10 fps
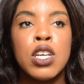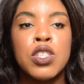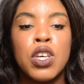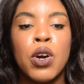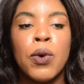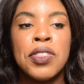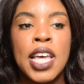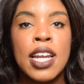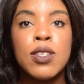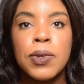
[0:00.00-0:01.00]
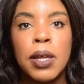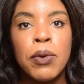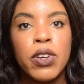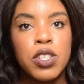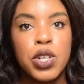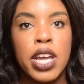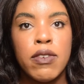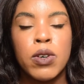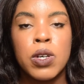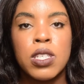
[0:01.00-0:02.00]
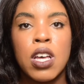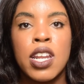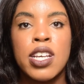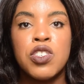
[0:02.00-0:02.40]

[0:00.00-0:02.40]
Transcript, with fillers: So that is what I'm going to try to focus on,